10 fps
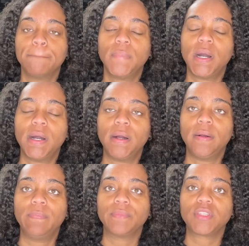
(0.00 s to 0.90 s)

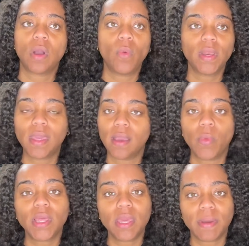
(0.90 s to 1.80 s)
Um, so I want to keep, I
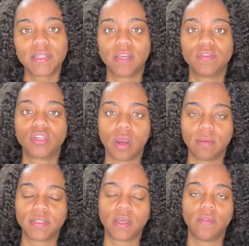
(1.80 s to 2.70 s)
want to keep myself
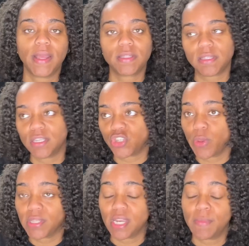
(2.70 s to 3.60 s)
sharp. So that's, this
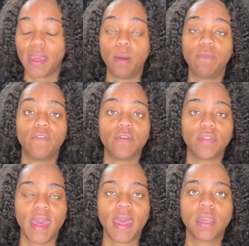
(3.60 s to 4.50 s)
drink is going to be helpful for
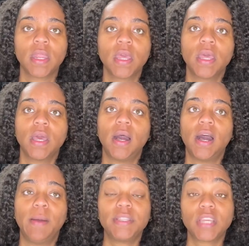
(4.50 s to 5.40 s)
that.
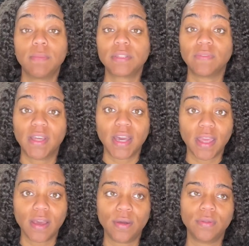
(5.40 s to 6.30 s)
Um, in terms of gut
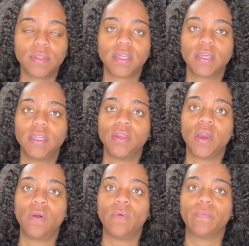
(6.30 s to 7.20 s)
health, you
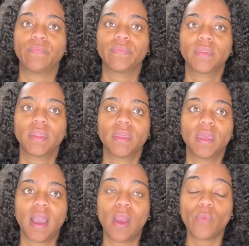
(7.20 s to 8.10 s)
know,
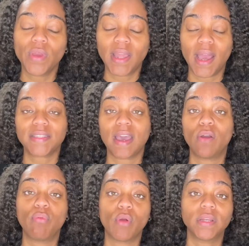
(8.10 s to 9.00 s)
I realized
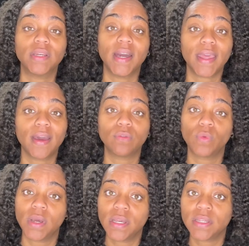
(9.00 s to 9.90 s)
how important gut health
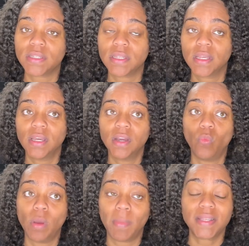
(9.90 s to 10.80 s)
was
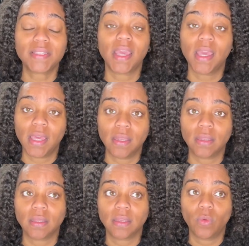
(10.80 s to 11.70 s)
when my
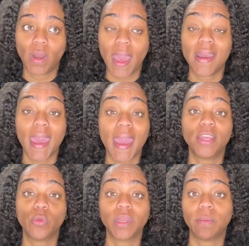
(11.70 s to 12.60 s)
skin, when I had
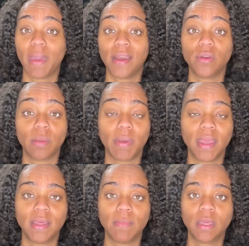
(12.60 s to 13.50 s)
acne really bad during the
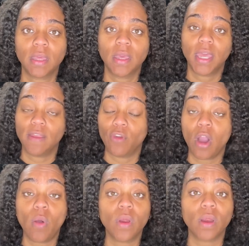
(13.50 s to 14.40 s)
pandemic. And if
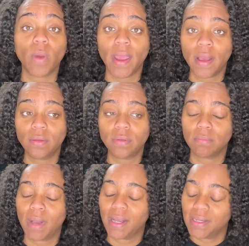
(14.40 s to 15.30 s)
y'all were around,
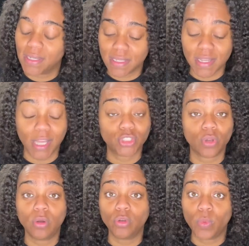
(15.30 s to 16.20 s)
my goodness, I
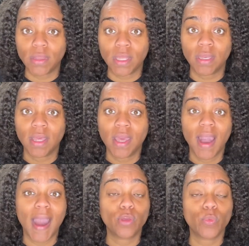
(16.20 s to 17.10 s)
struggled with it.
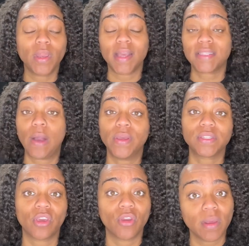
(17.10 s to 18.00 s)
I didn't realize how
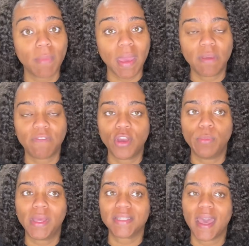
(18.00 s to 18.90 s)
insecure it made me feel
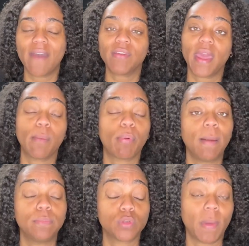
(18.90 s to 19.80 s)
because I haven't had
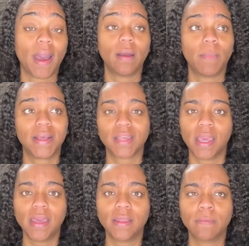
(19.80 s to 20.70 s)
problems with my, my
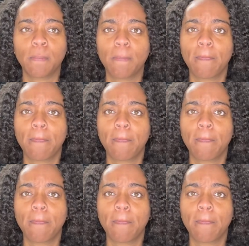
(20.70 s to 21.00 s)
skin